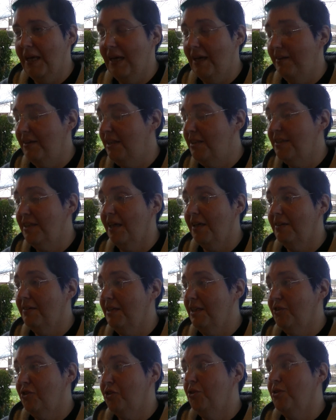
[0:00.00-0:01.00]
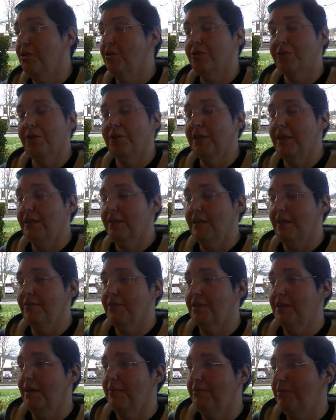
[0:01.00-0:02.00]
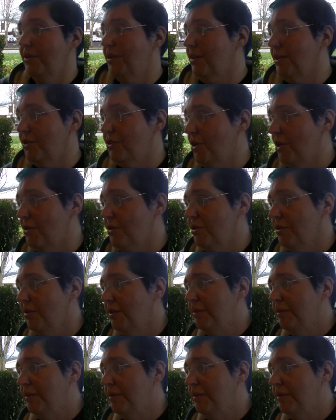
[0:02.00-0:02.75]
He's 2 years old. He has never set foot in the church.